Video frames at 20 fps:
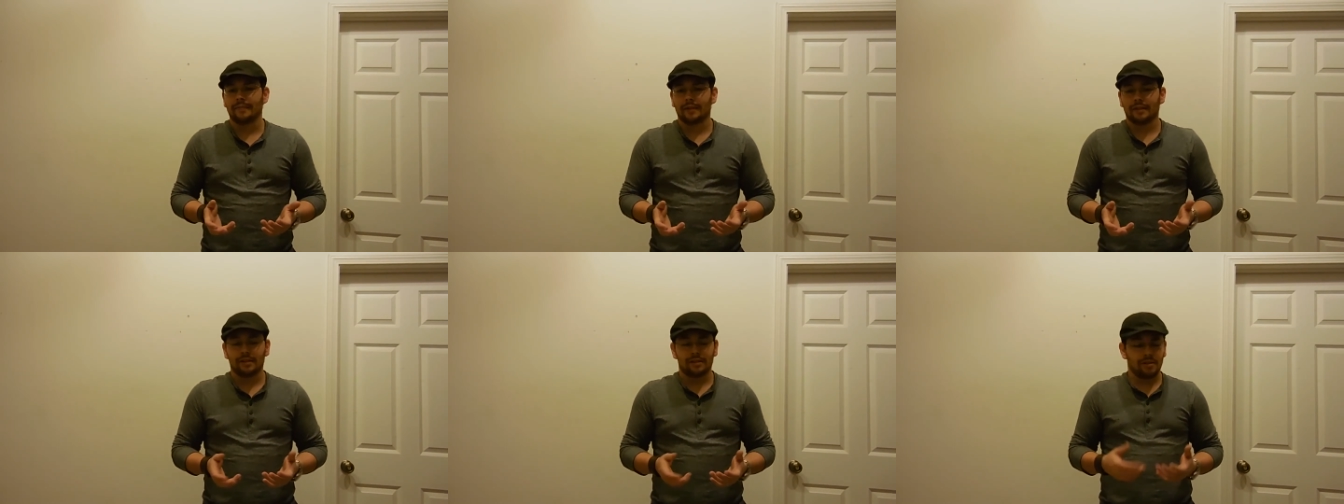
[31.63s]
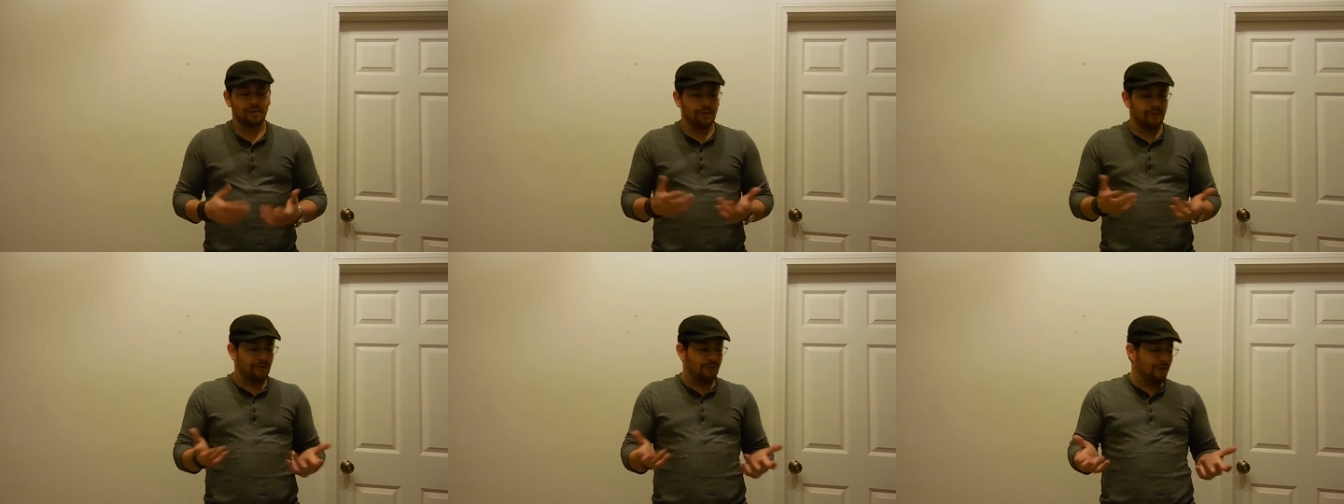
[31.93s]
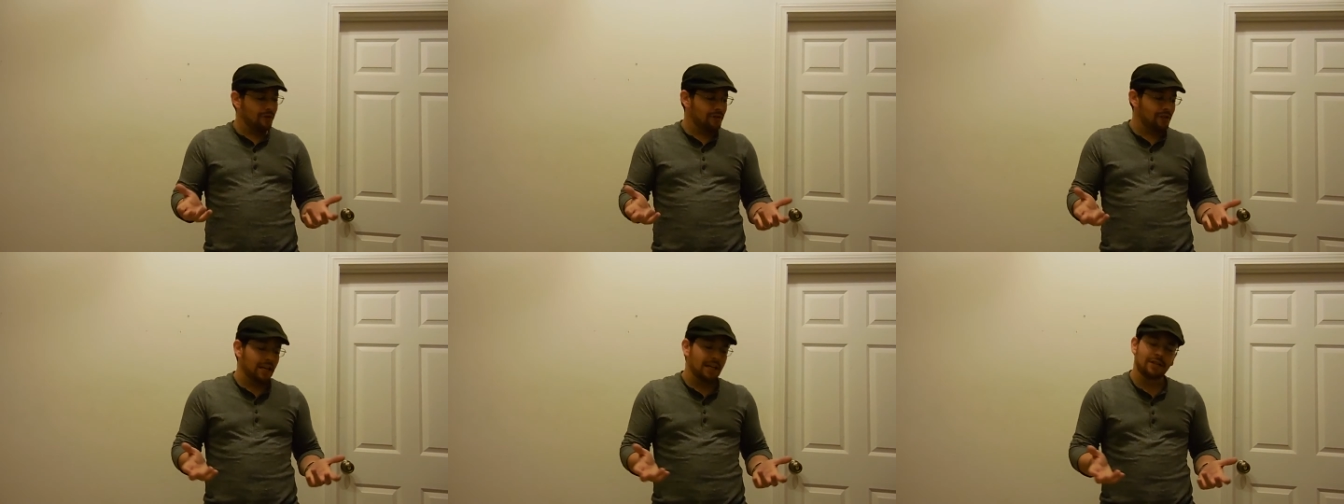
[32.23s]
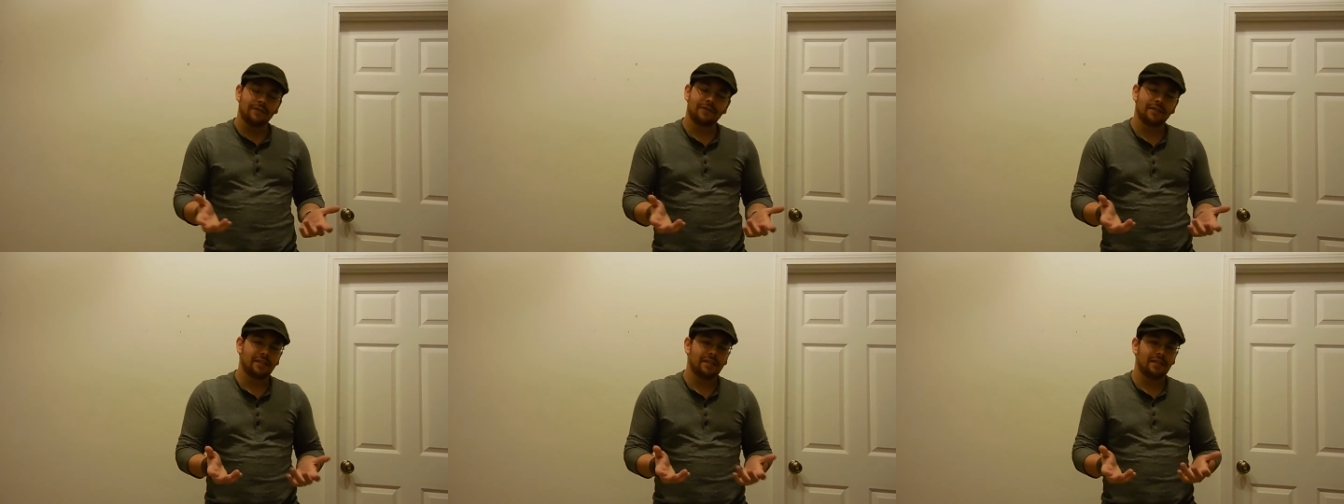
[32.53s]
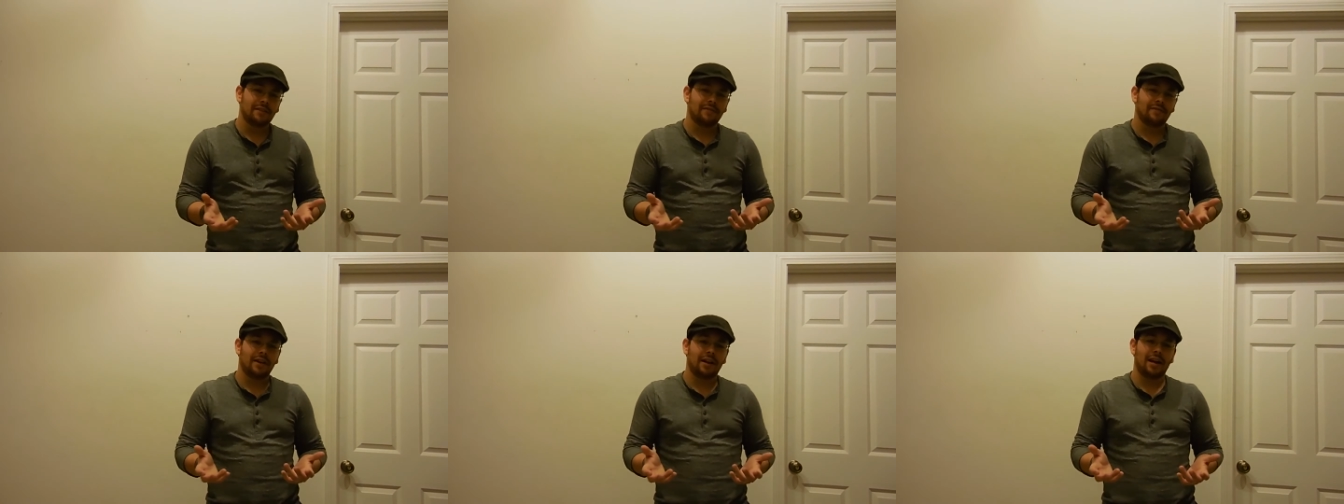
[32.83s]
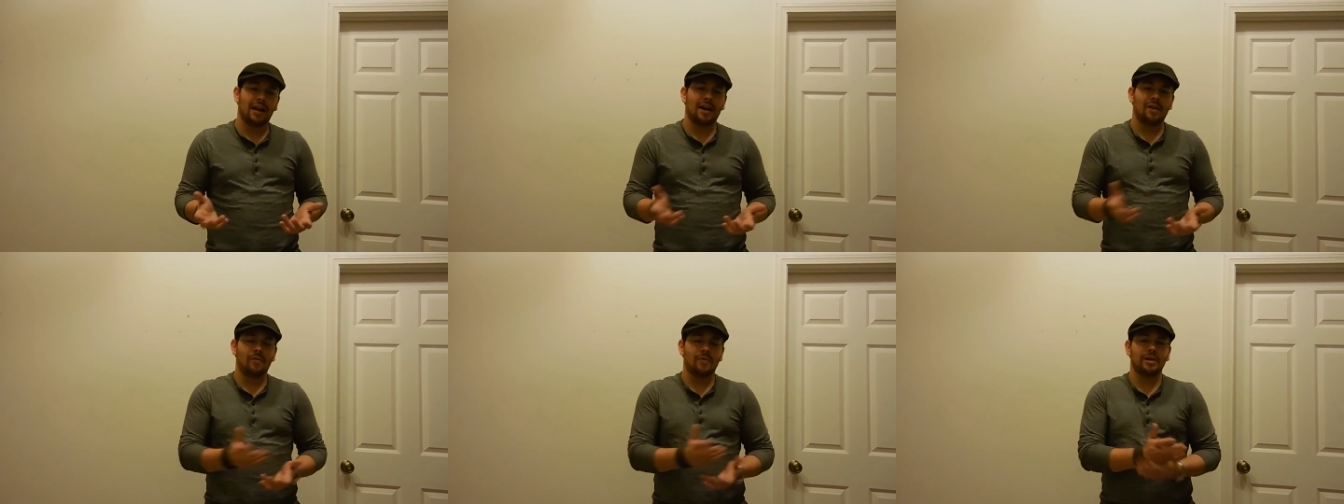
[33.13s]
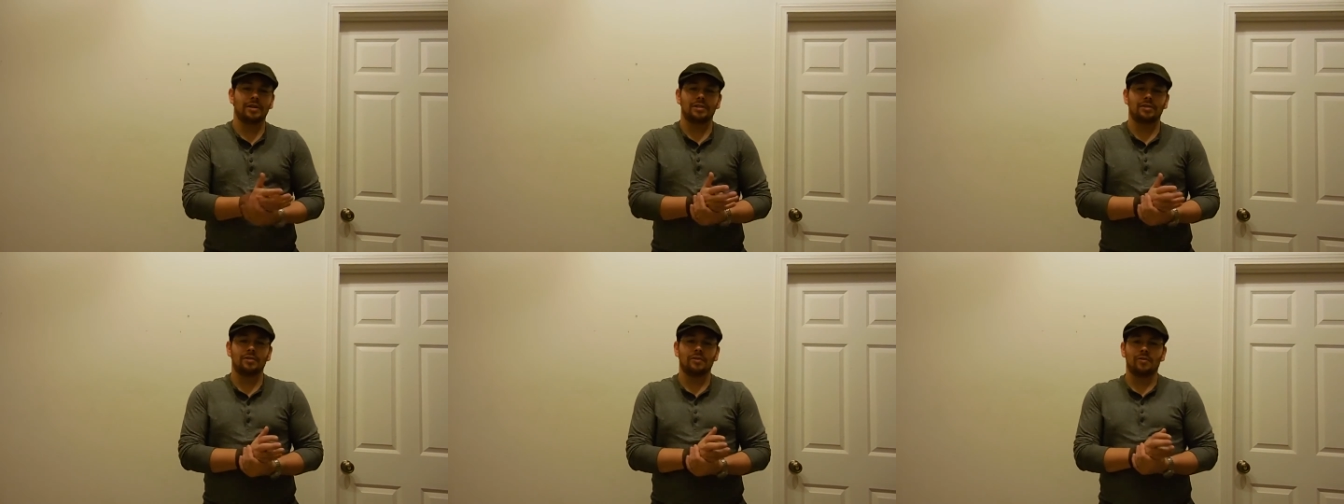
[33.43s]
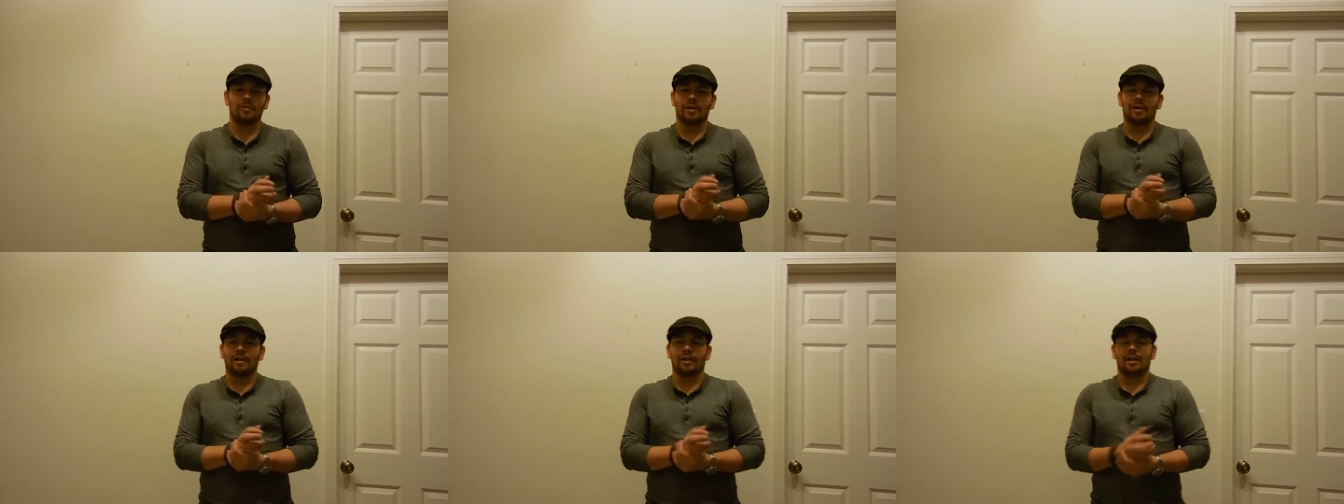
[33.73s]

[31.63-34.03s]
So the first HVZ event I went to,